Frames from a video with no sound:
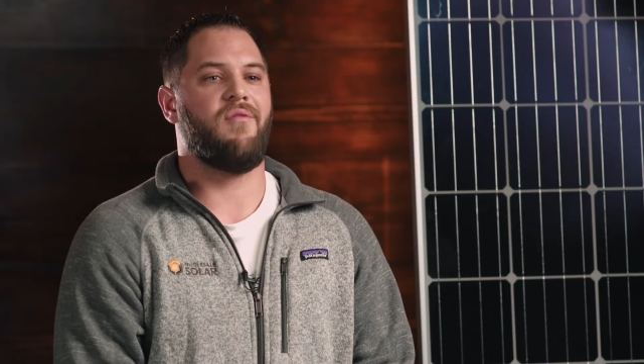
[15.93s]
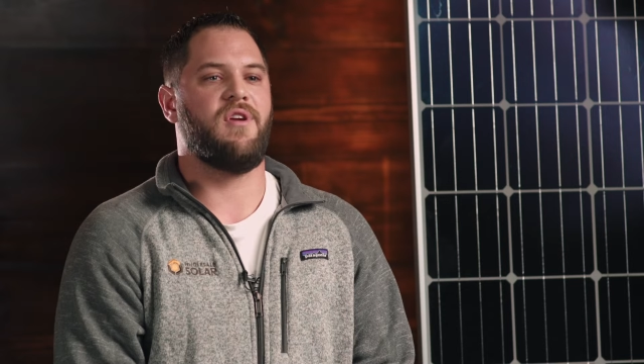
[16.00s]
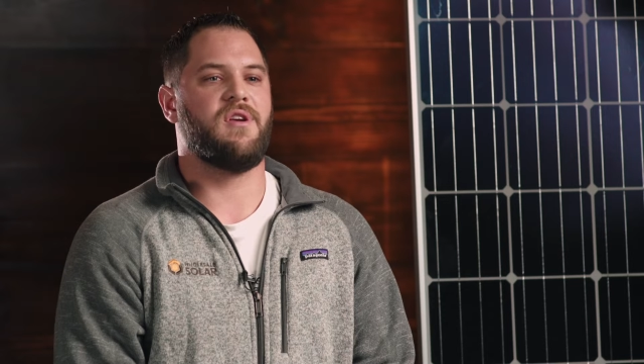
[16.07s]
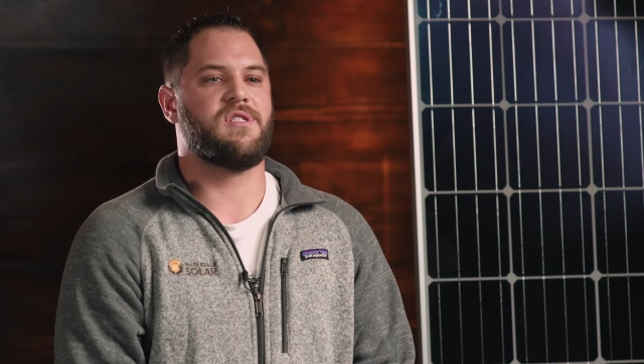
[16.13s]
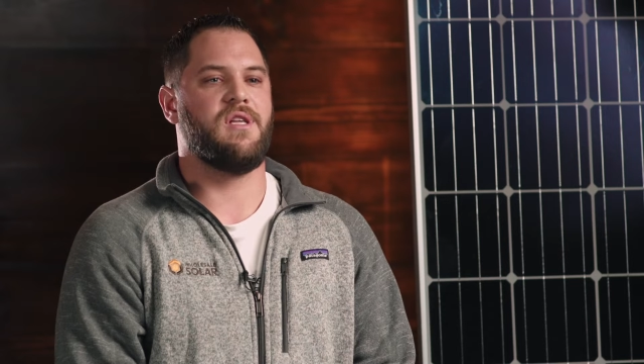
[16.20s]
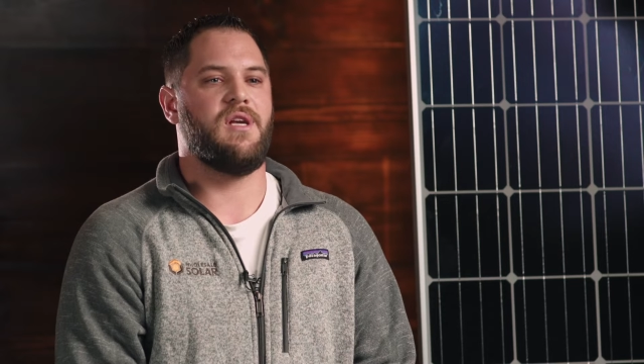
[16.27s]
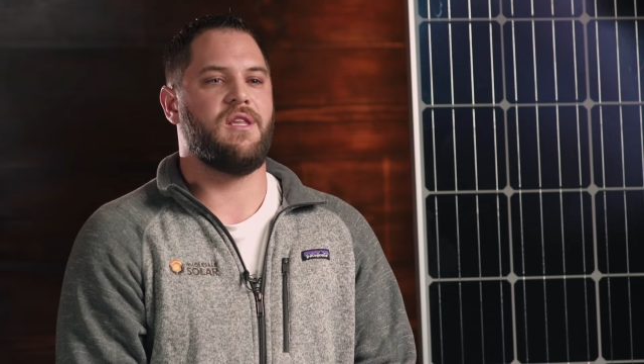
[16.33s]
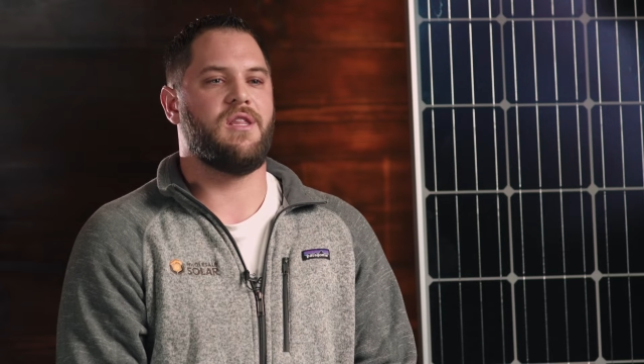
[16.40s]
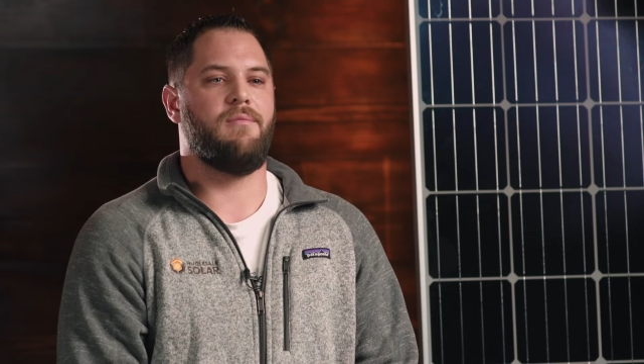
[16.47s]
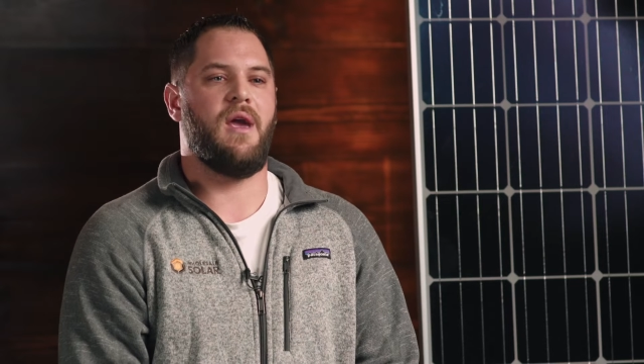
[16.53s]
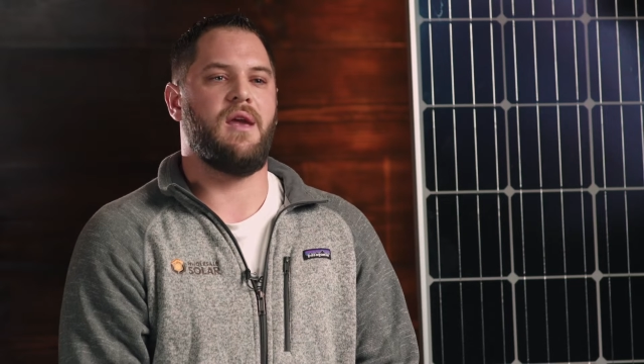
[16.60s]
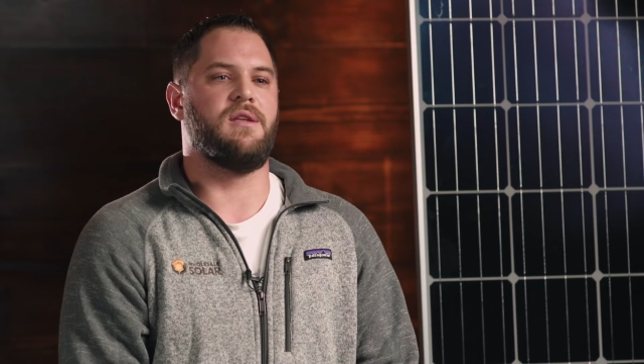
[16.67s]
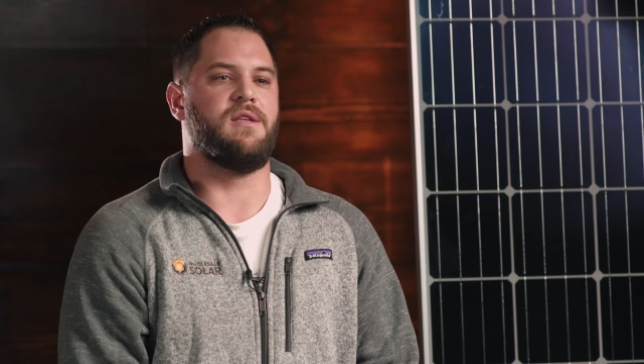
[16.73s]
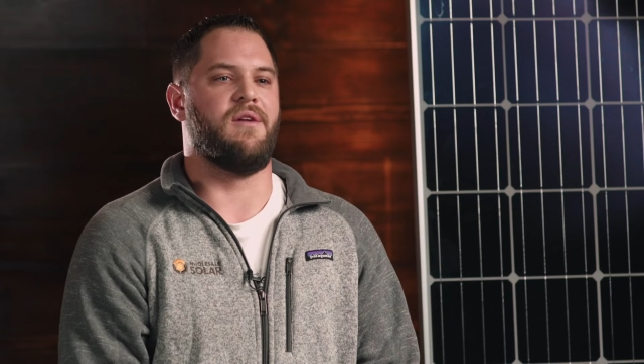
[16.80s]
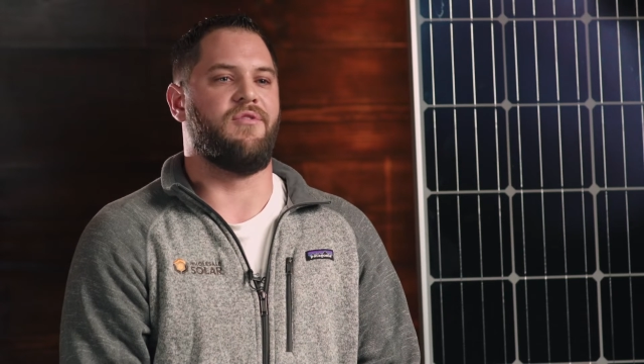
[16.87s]
Obviously, the
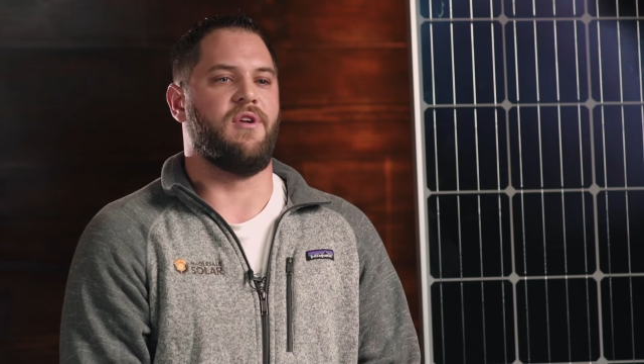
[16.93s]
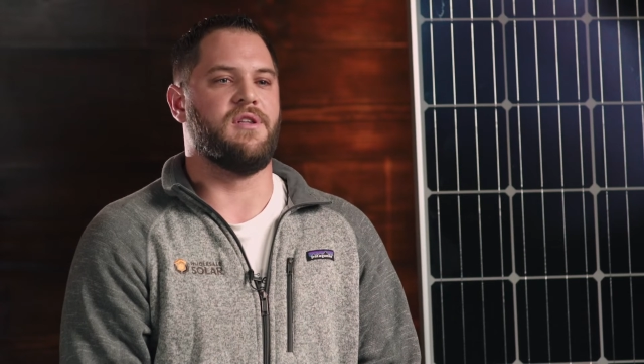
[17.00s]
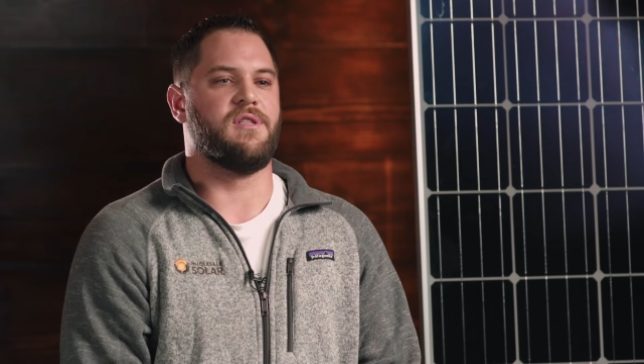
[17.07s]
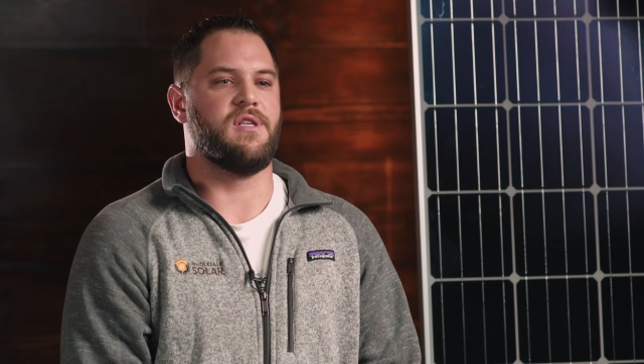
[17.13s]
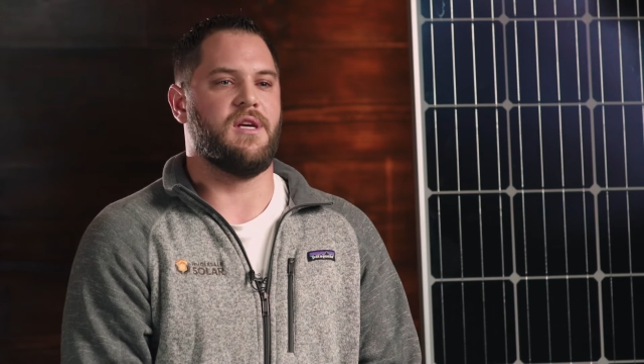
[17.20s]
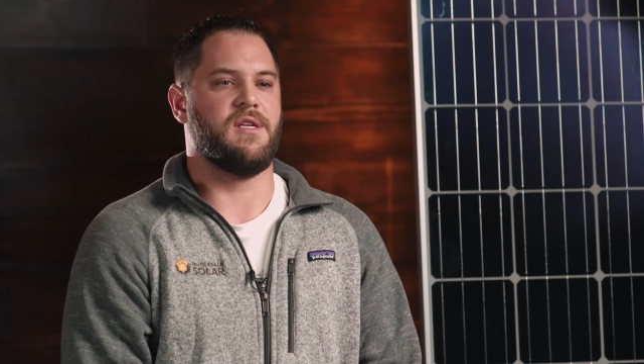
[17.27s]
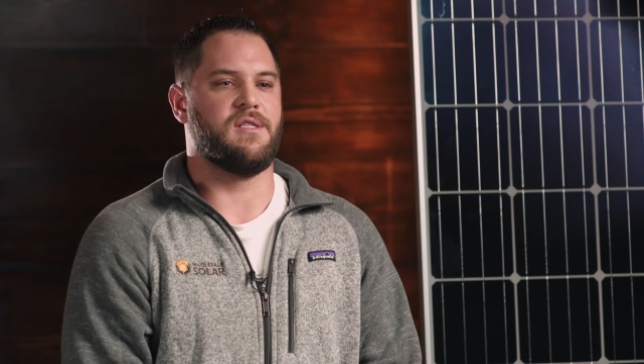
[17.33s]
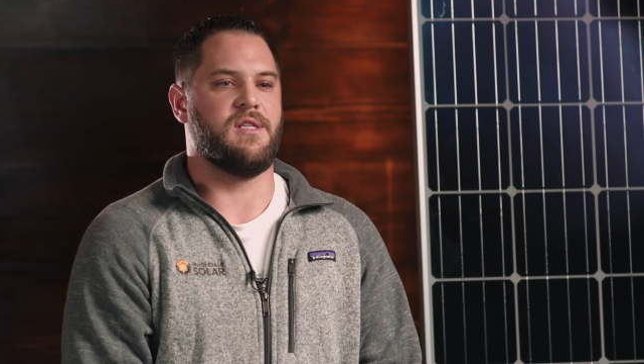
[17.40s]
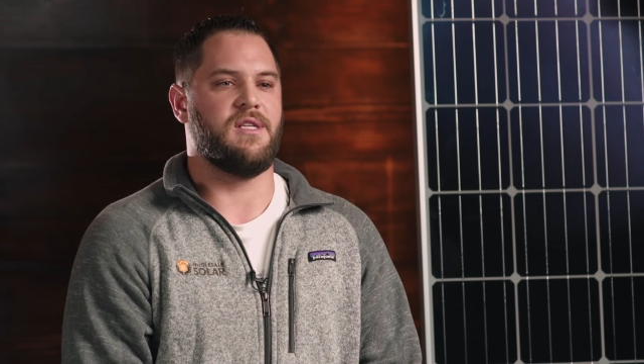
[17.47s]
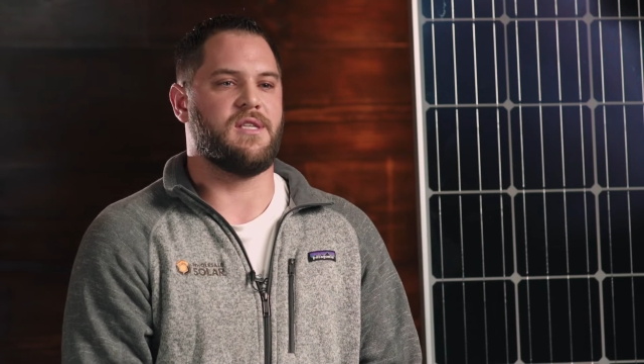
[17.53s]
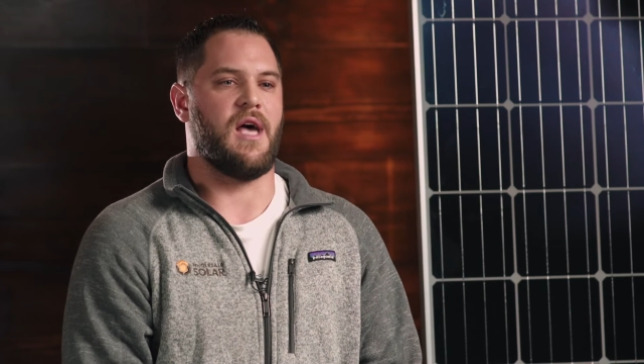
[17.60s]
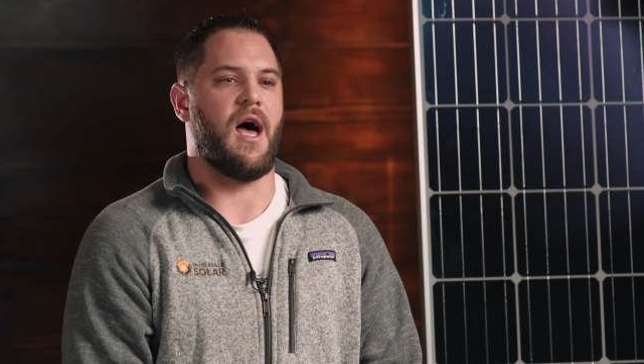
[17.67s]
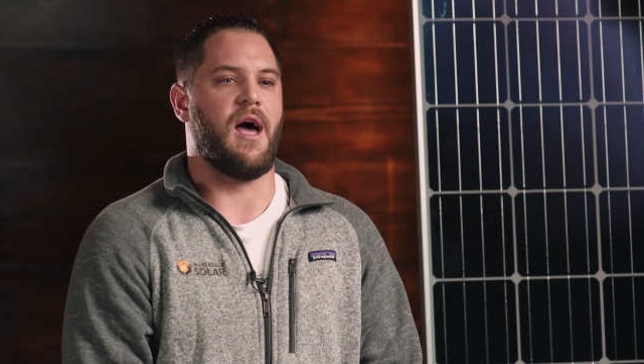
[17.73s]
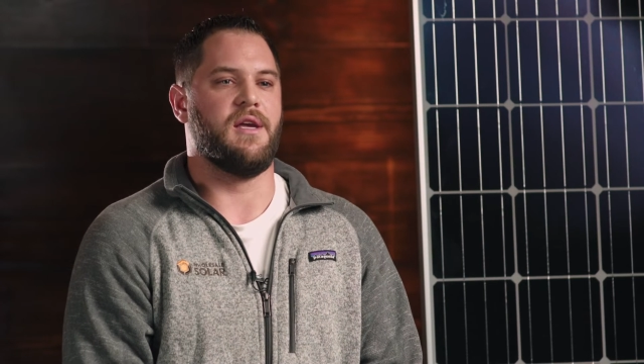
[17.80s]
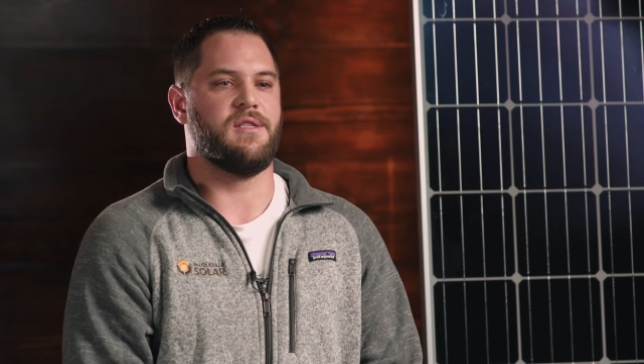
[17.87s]
main difference is the
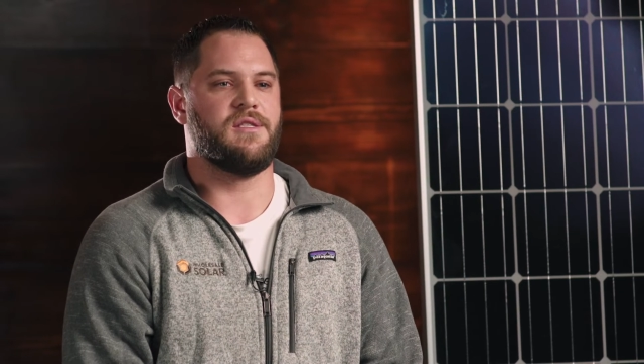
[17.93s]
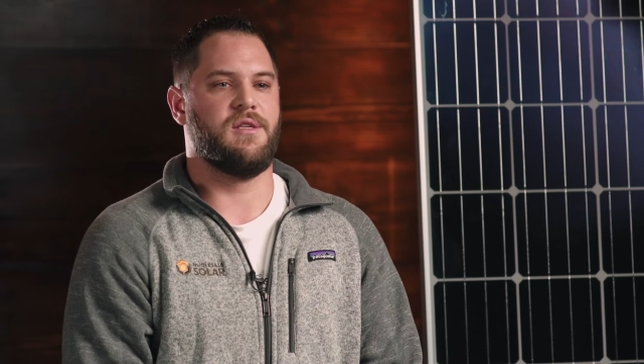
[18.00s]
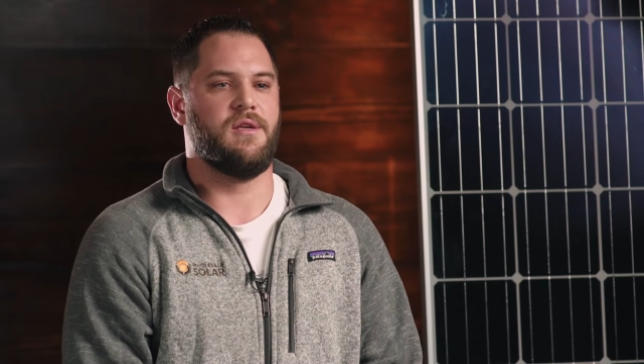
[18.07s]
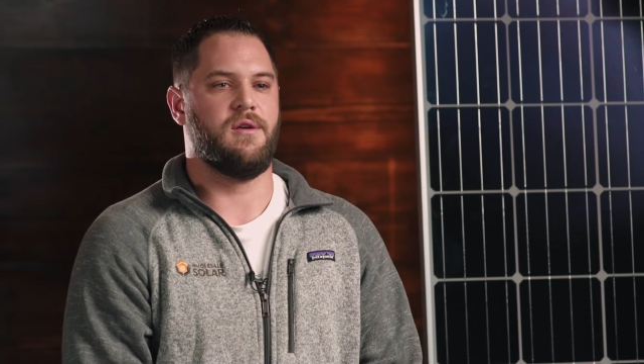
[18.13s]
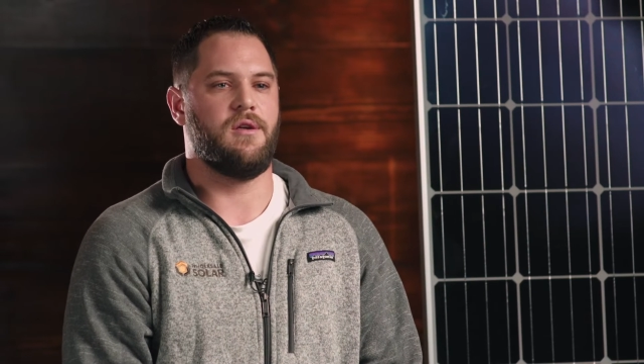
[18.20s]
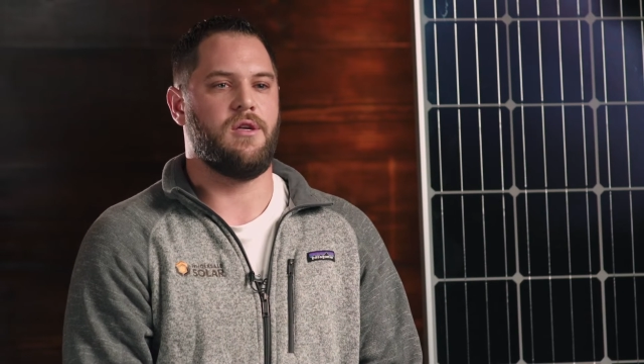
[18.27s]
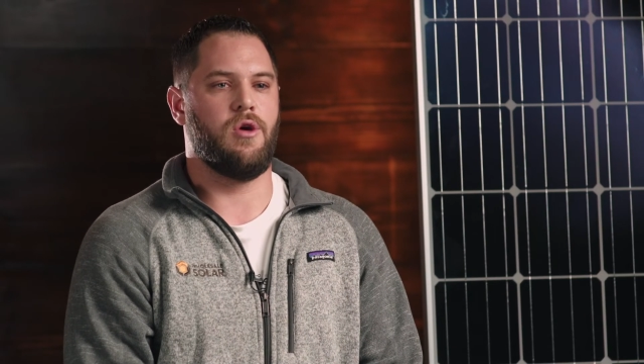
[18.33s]
size.